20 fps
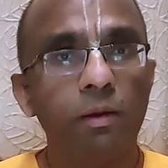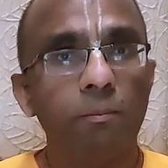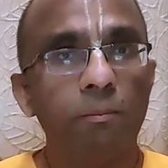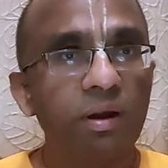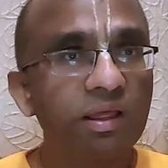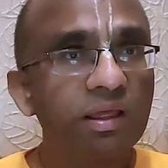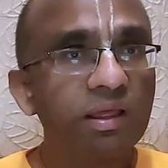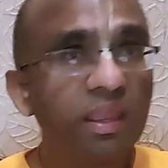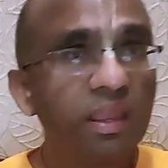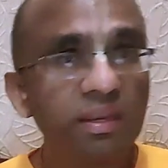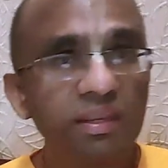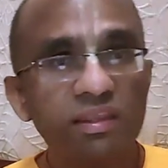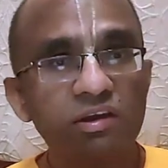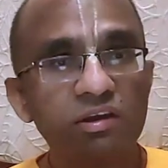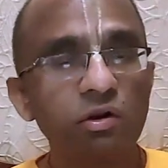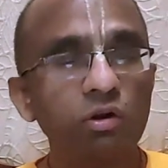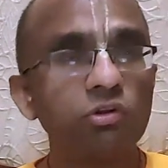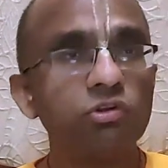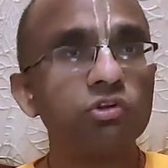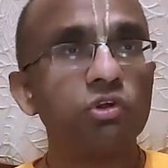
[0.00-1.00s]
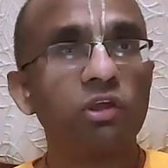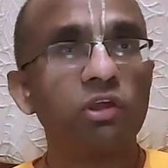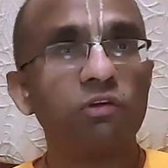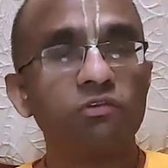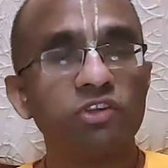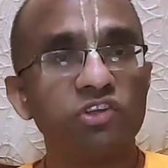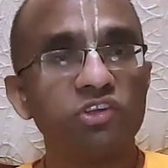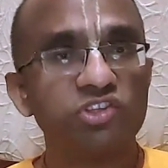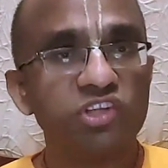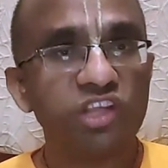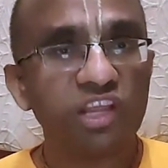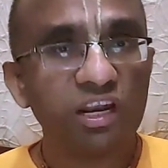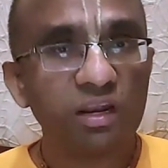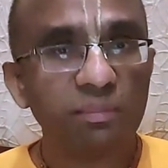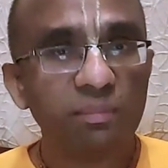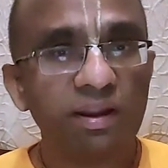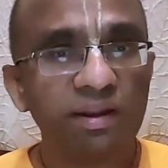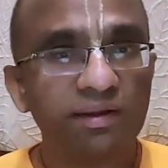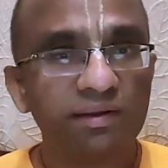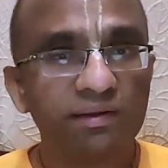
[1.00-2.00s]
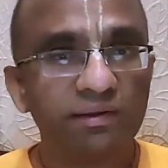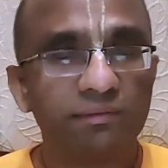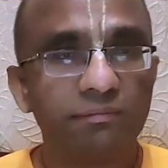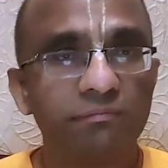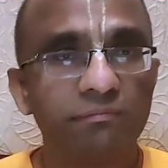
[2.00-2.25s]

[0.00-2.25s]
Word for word: But again, here also there was a stalemate.